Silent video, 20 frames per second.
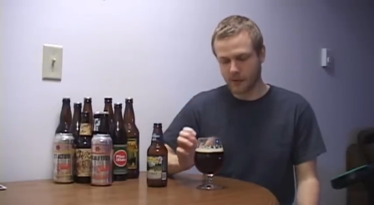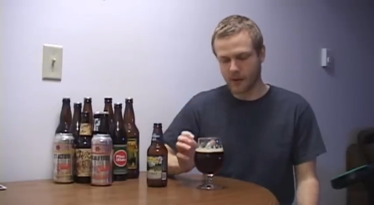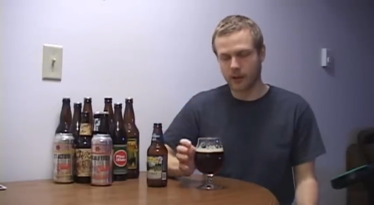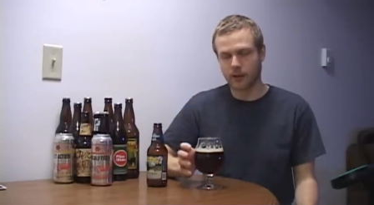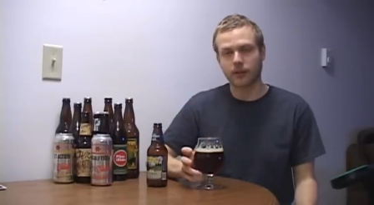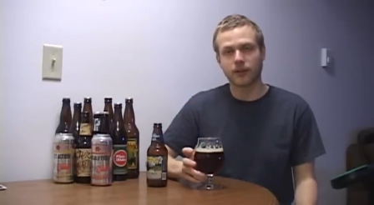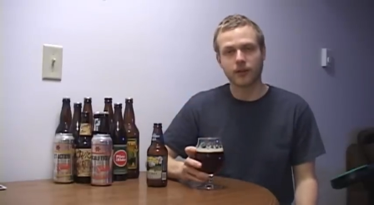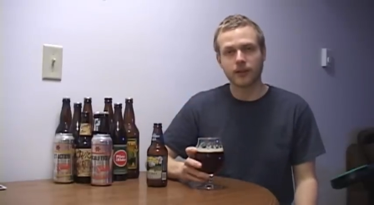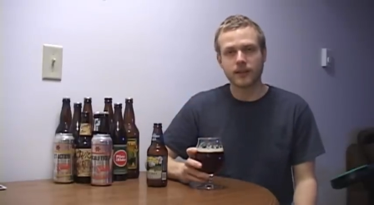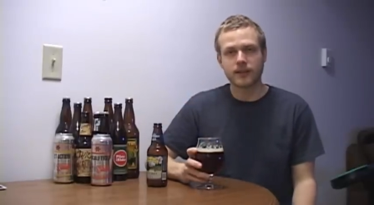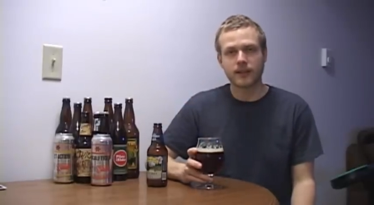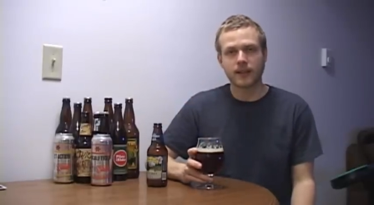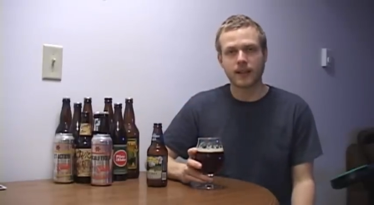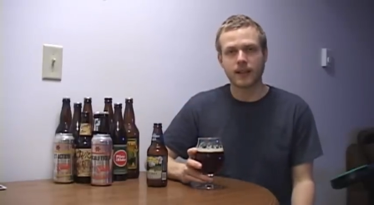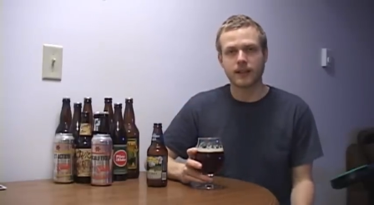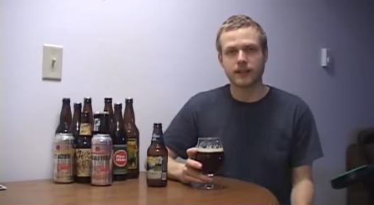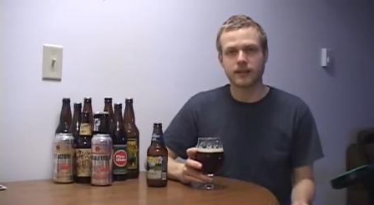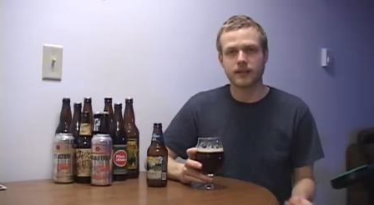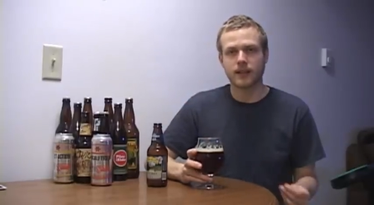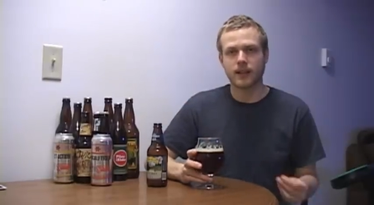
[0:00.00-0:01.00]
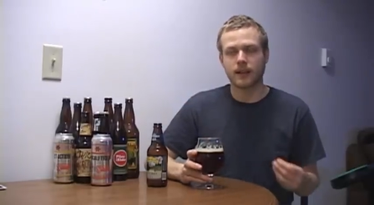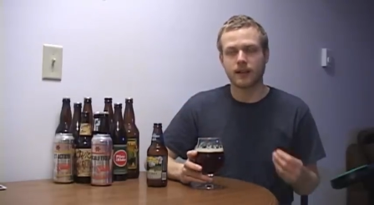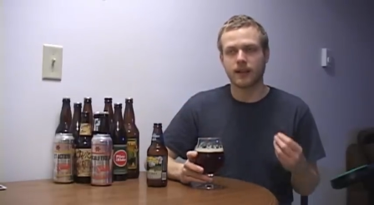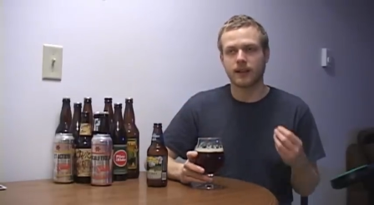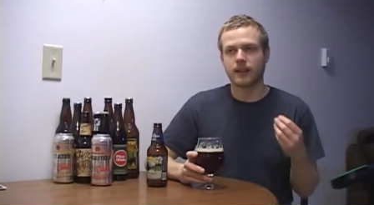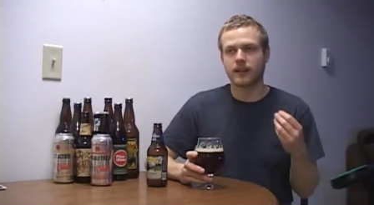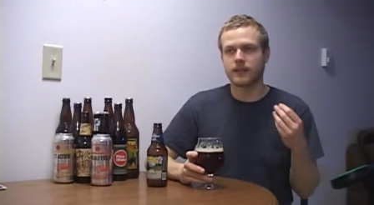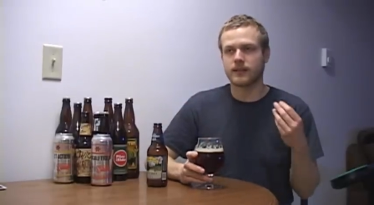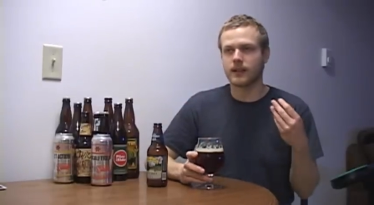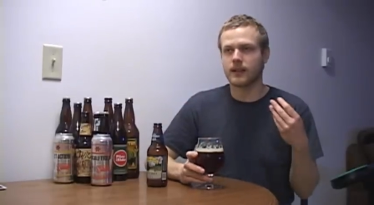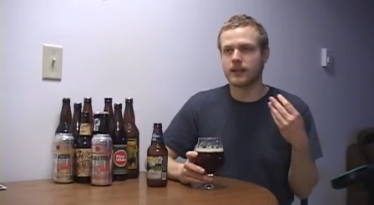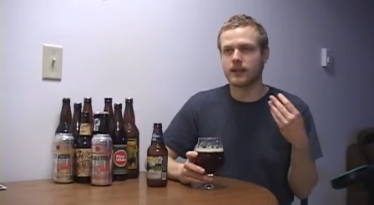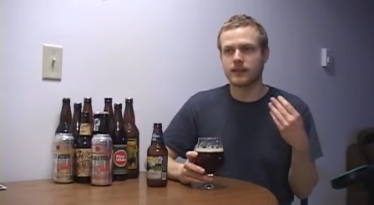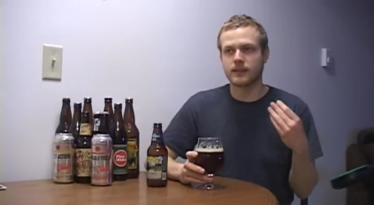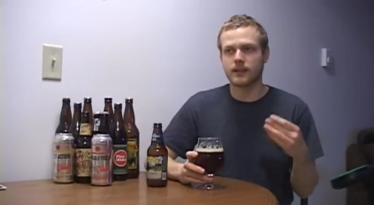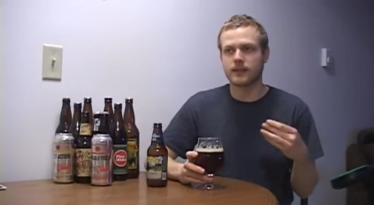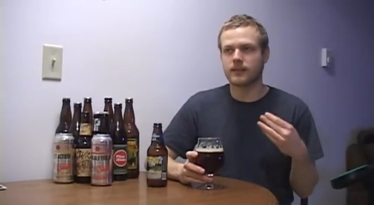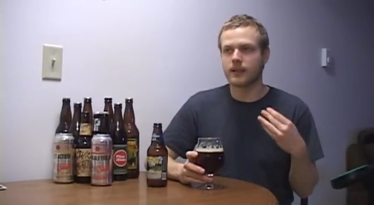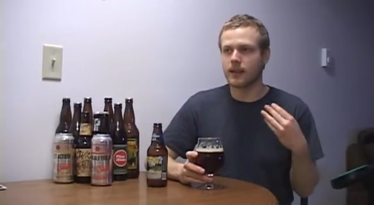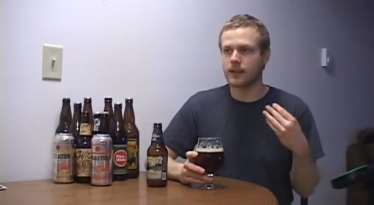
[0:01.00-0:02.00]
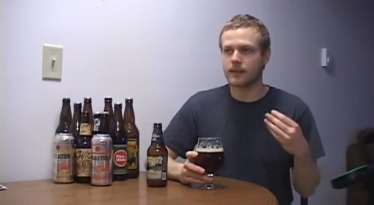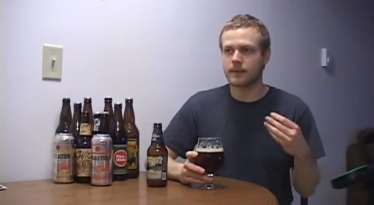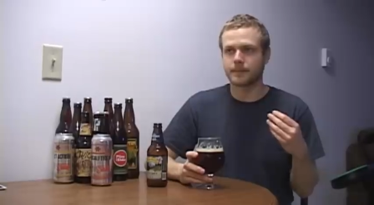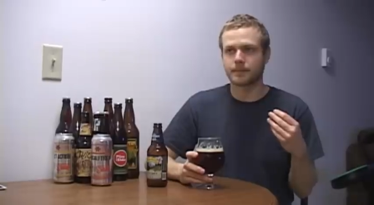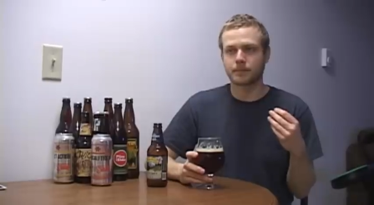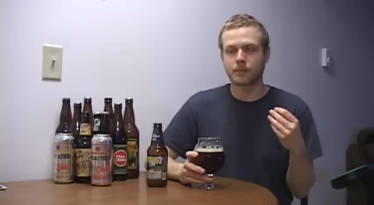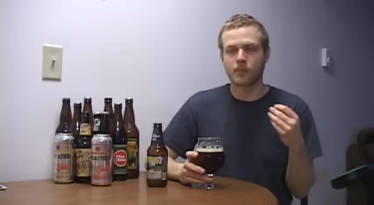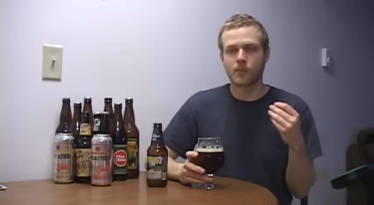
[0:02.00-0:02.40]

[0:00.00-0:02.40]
a good taste. Yeah, like I said, it's, it's that